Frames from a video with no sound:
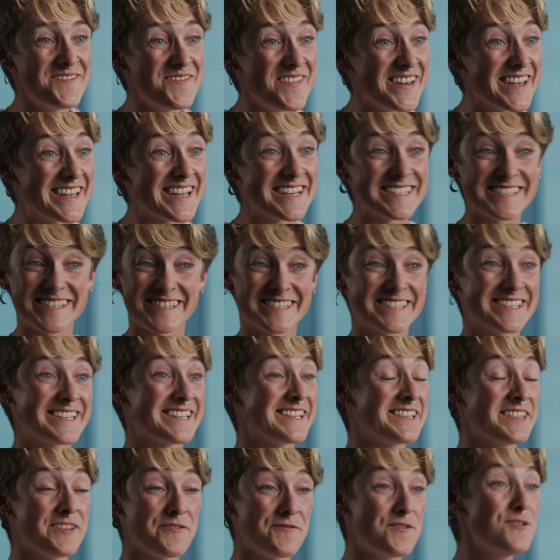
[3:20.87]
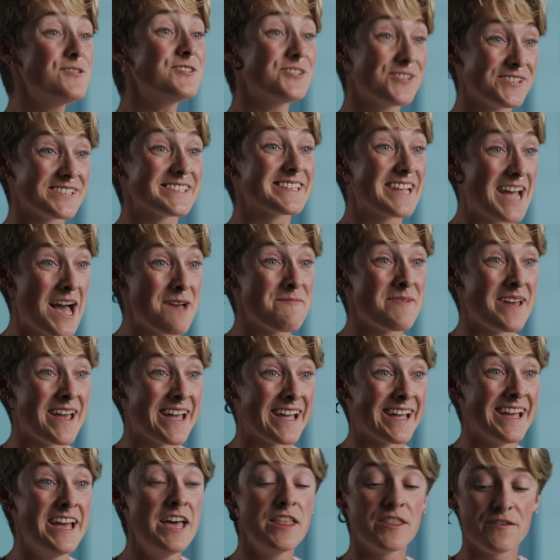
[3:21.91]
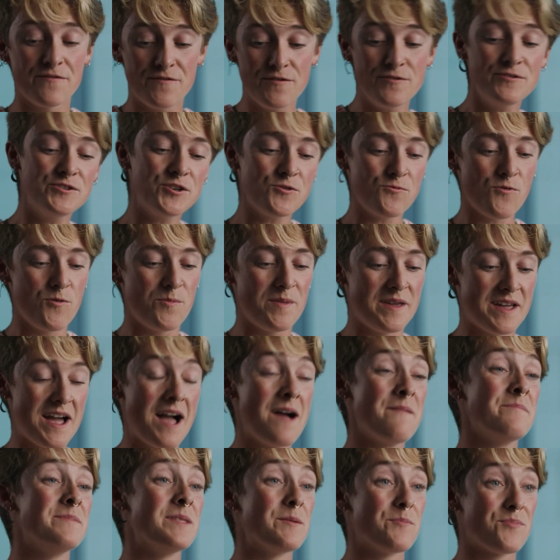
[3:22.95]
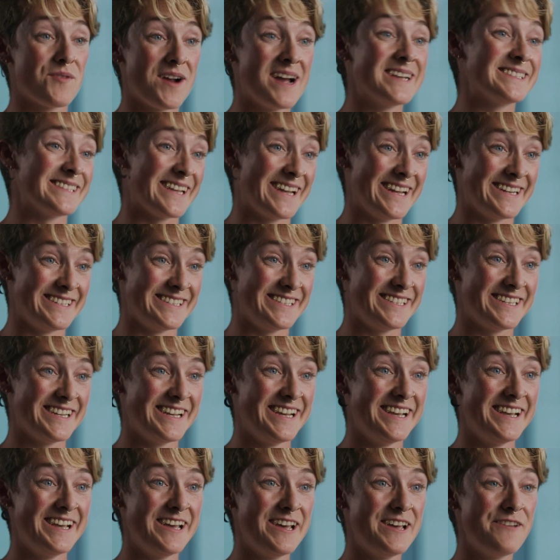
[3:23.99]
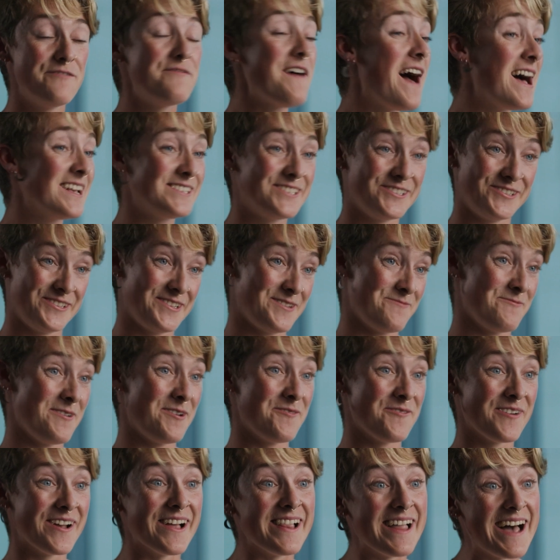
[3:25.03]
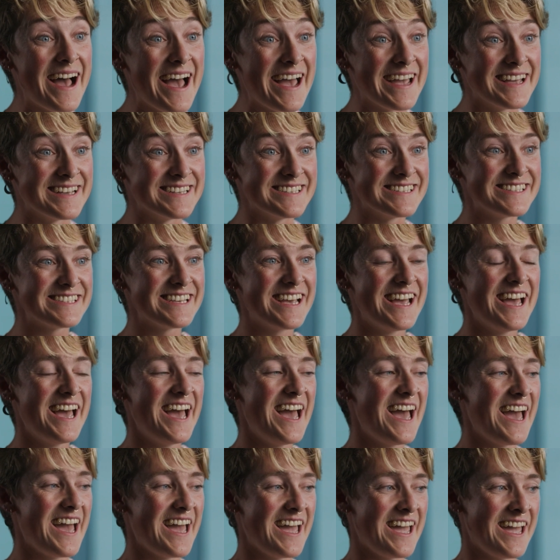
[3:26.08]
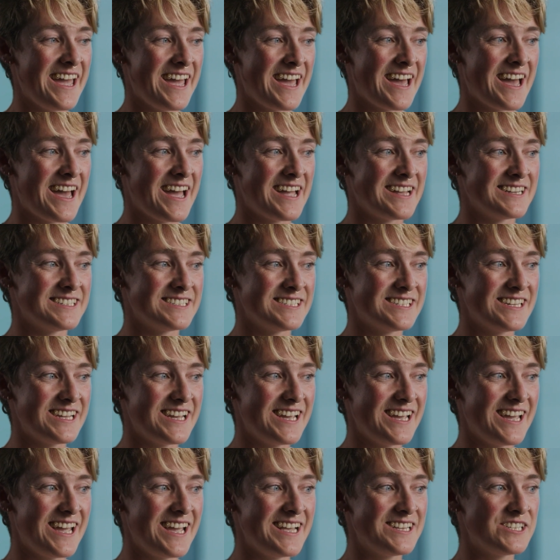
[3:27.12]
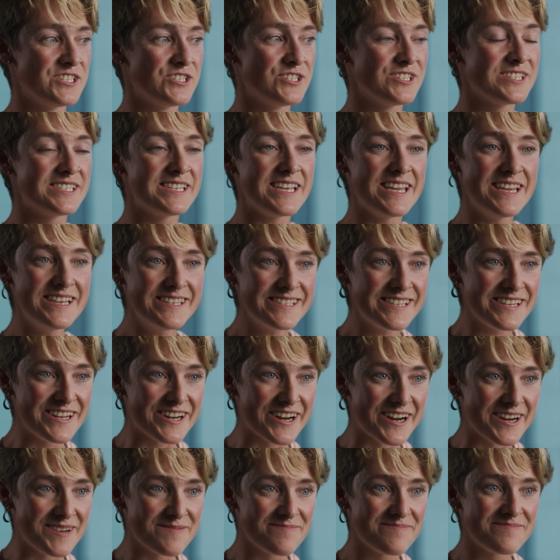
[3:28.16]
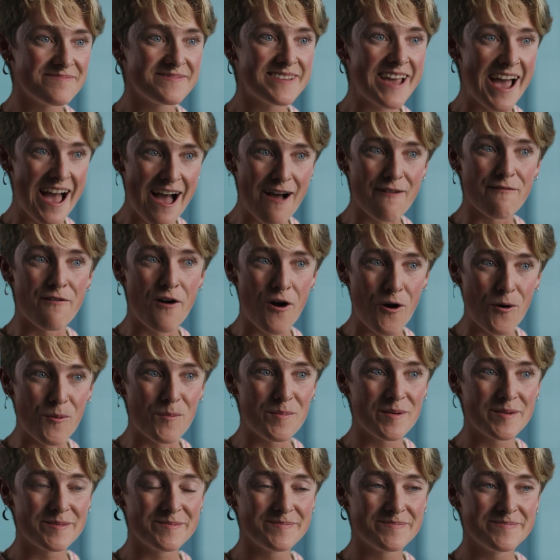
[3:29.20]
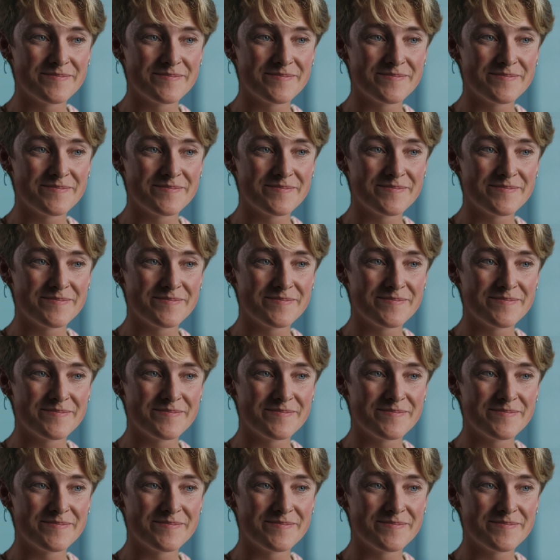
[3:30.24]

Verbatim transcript: because it's, the future is coming. The future will become the present faster than we realize. And it's just easier to have hope.